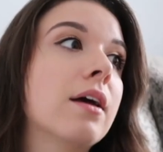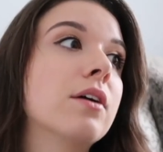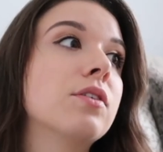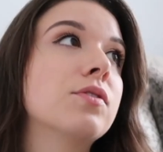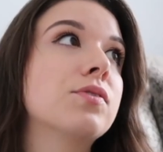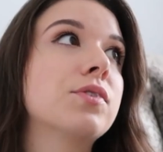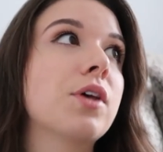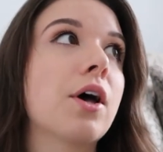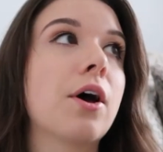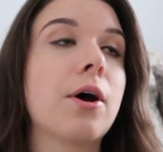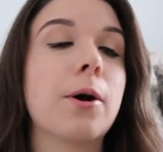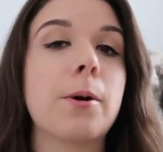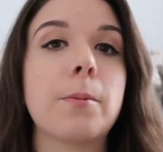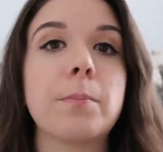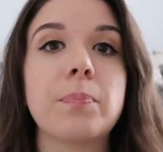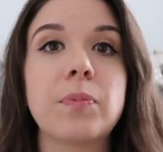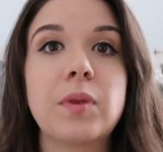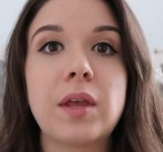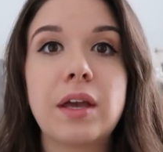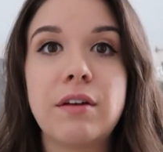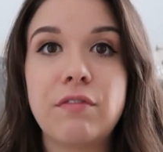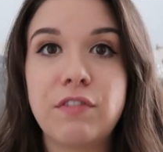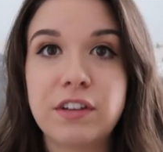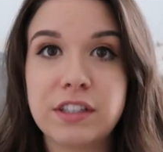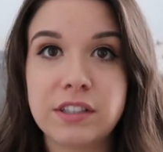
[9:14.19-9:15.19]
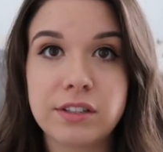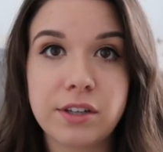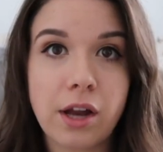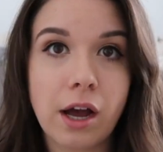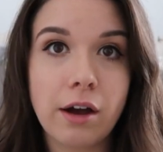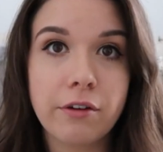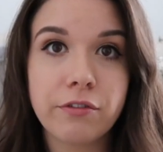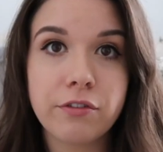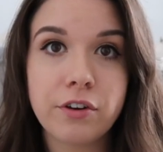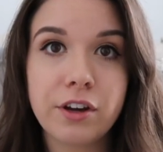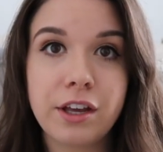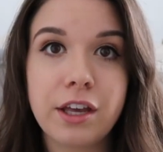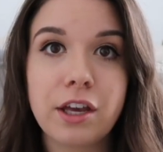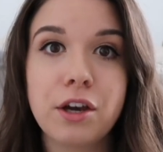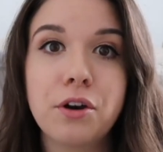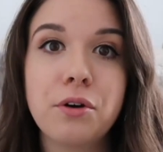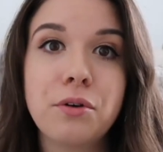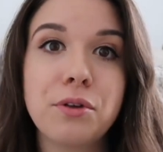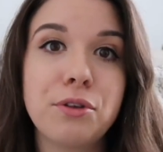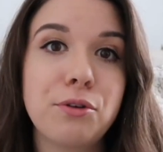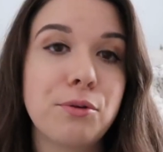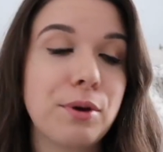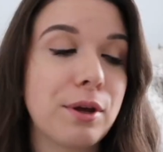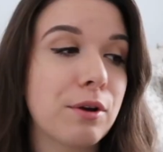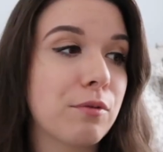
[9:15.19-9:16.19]
So if it's not for you,
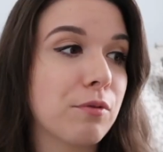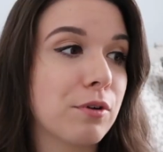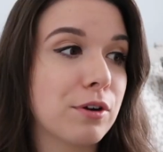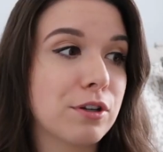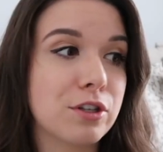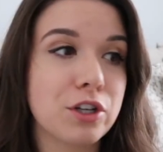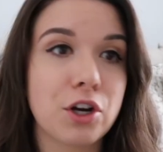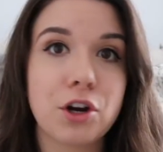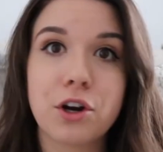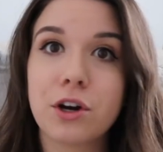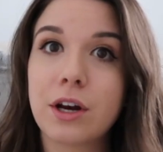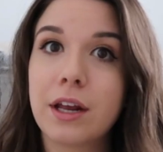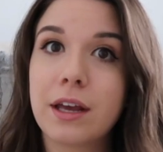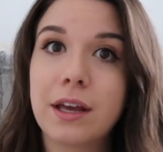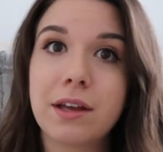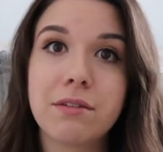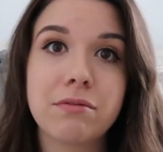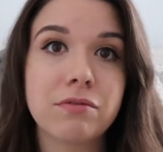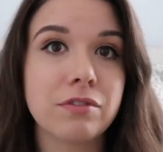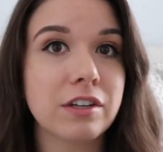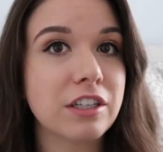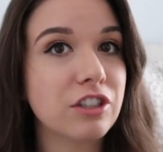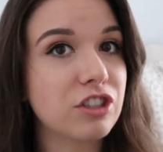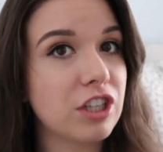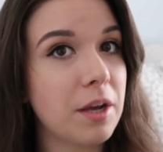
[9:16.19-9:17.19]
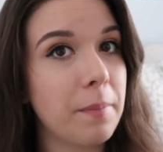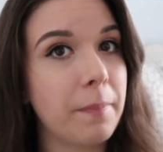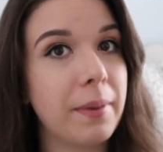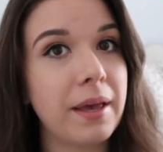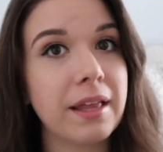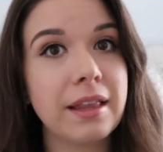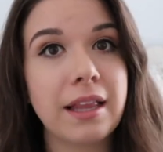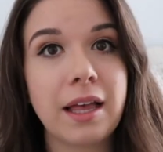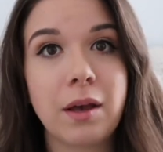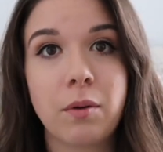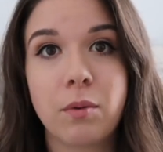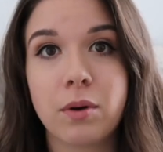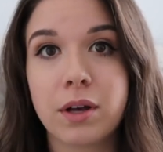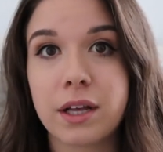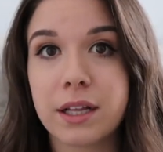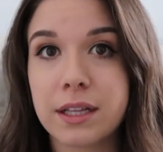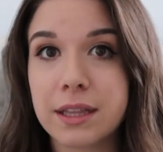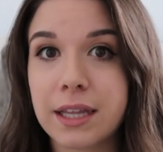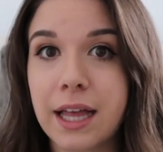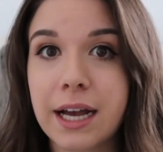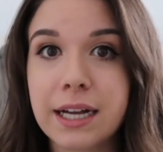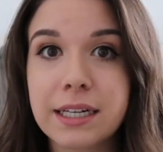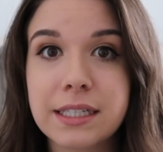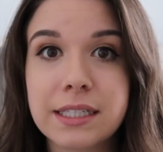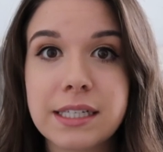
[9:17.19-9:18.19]
you can return it, free shipping, they will
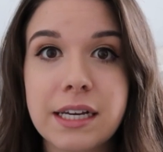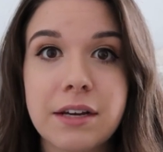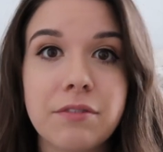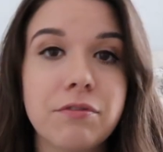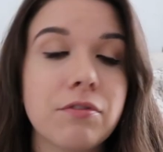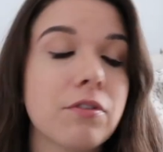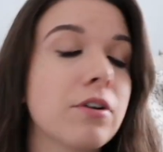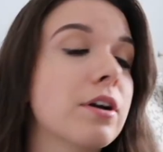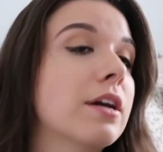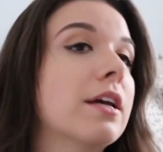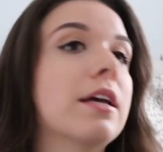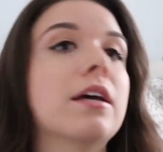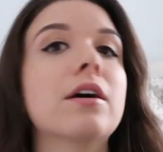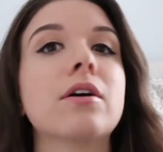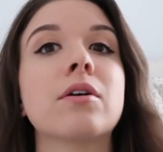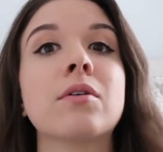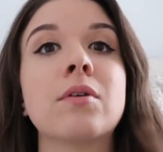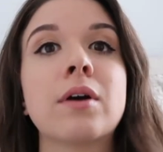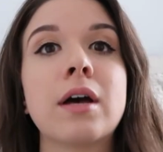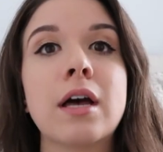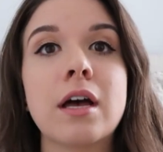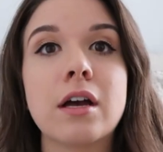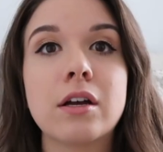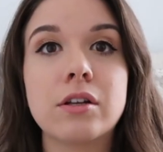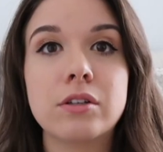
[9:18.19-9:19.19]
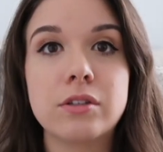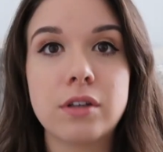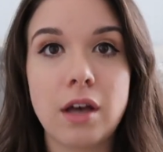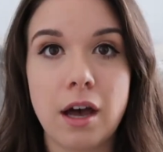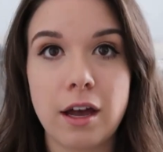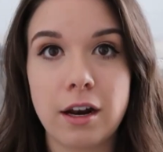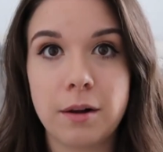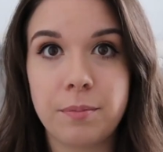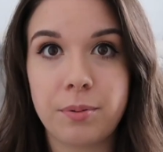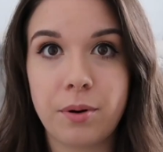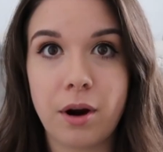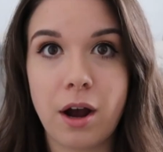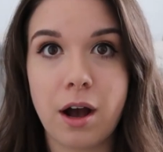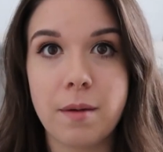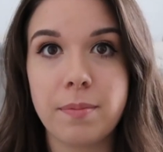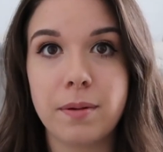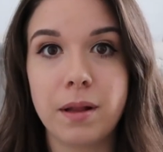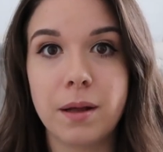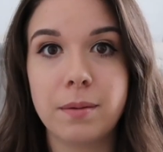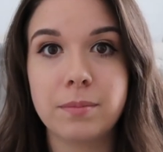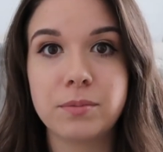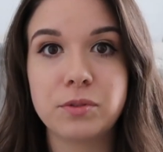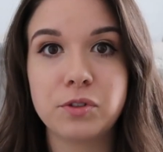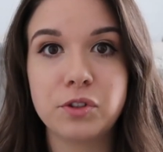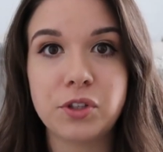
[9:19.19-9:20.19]
collect it for you, not a
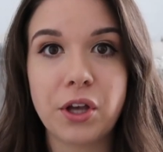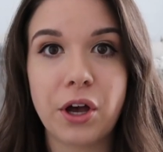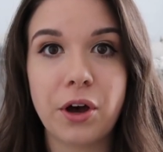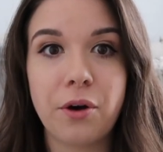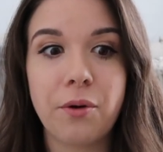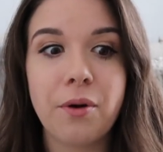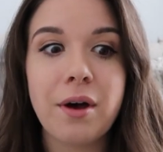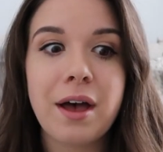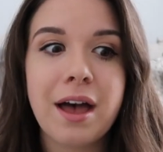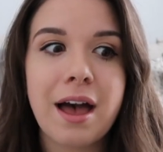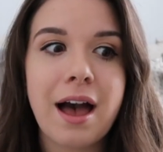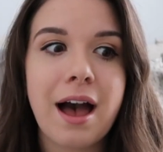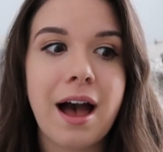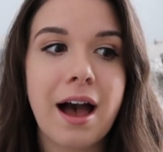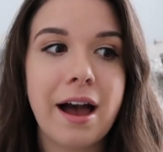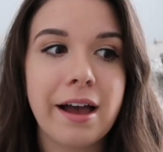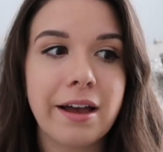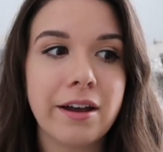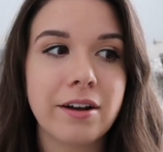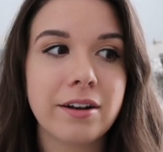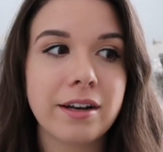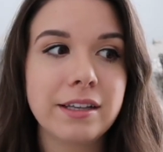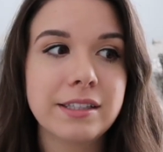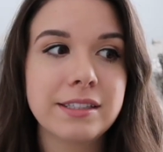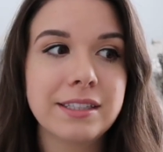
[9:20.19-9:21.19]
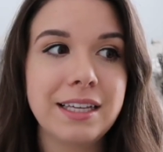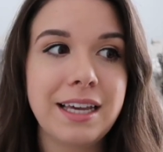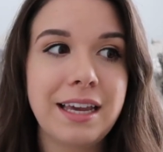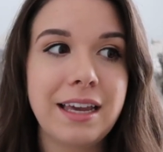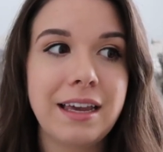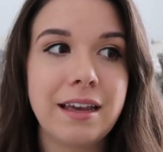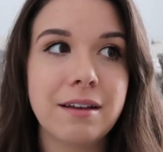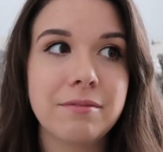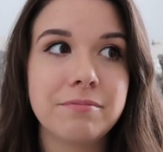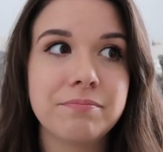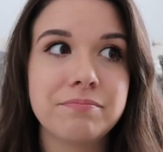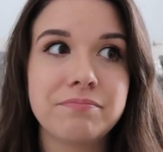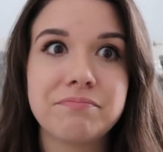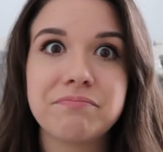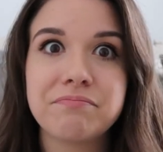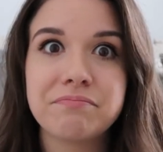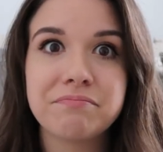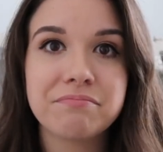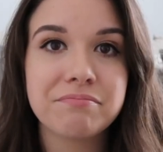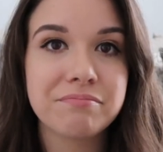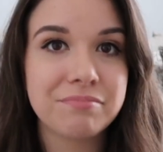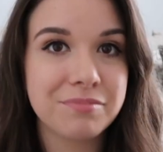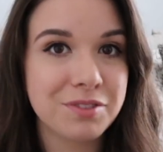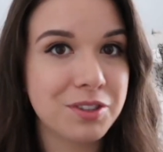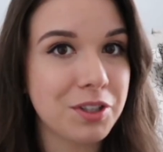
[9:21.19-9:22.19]
problem. So I honestly
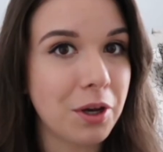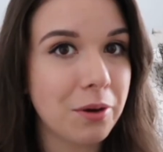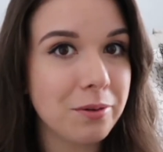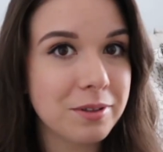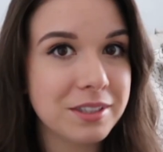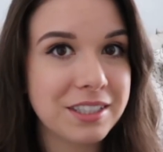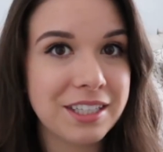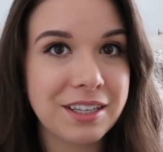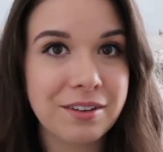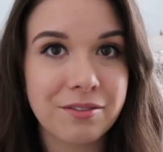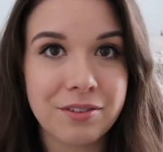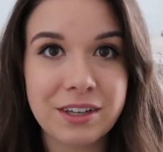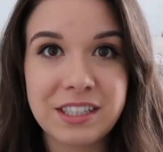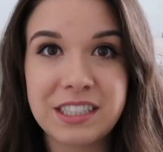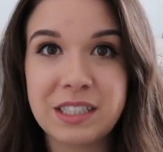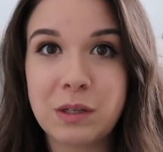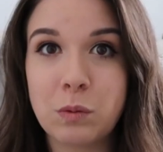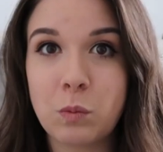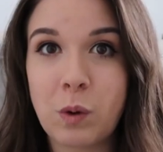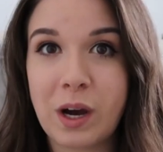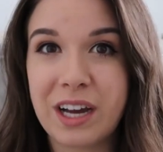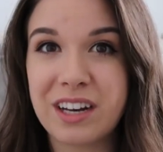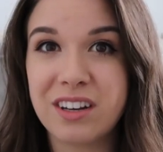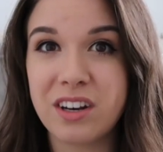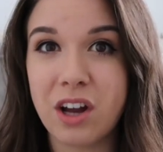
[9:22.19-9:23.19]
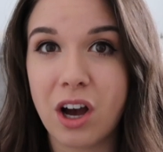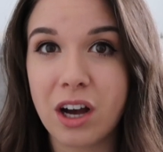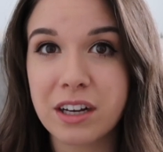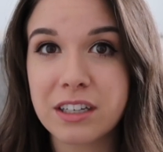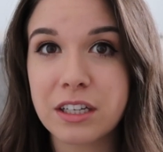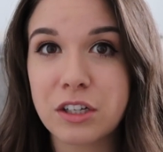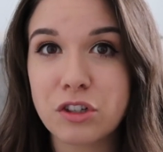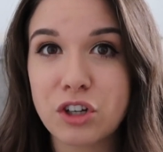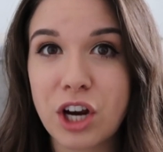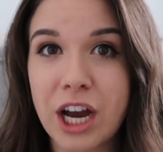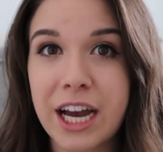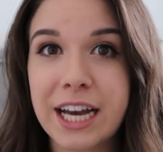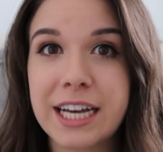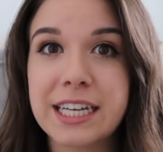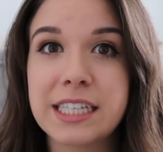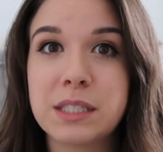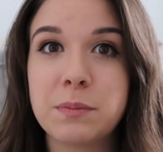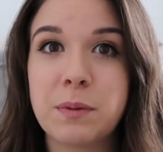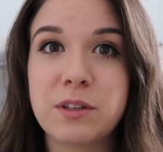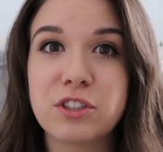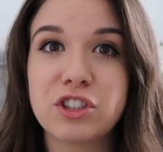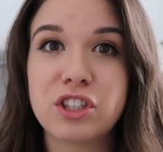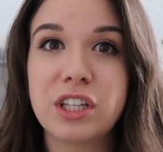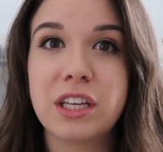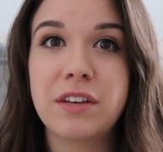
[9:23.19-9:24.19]
don't see a reason why not to try it,
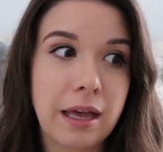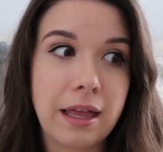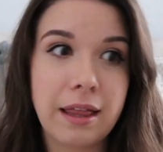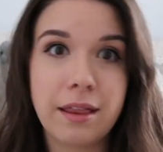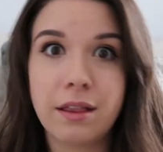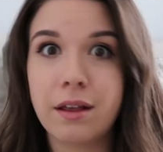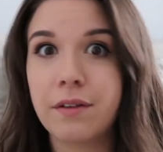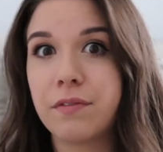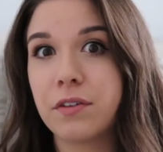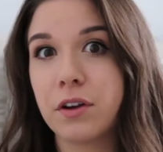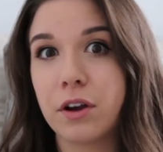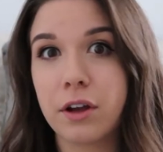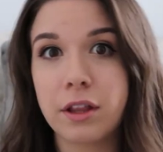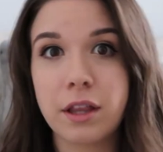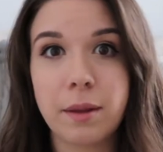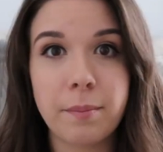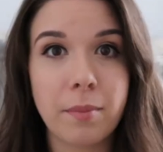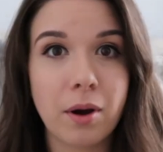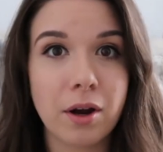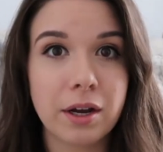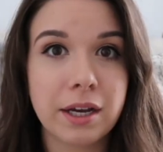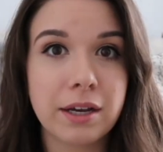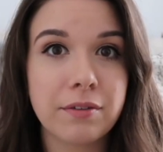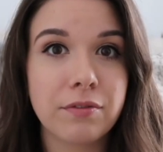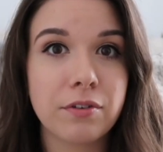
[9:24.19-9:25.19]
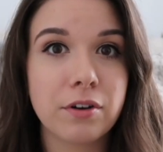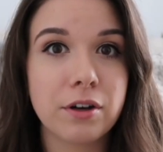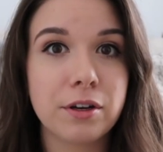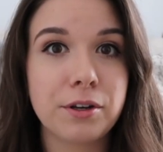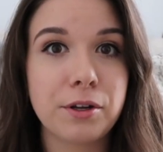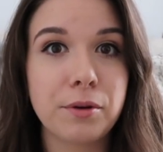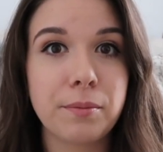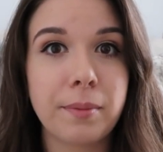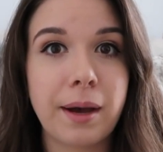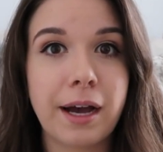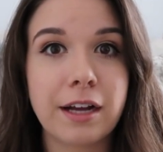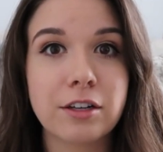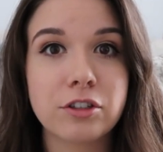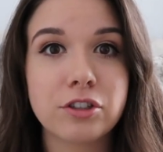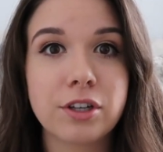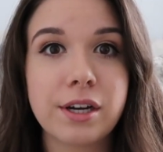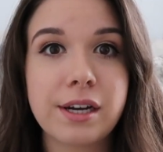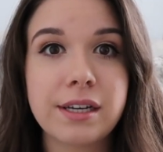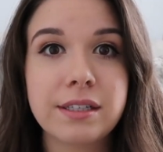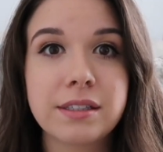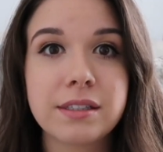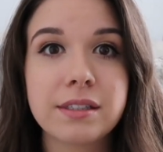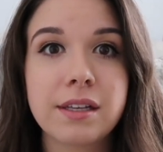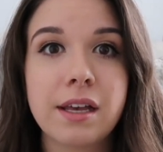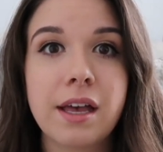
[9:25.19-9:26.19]
especially if you're in the market for a new
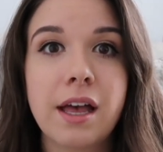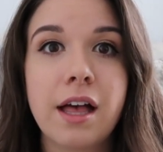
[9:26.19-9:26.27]
mattress.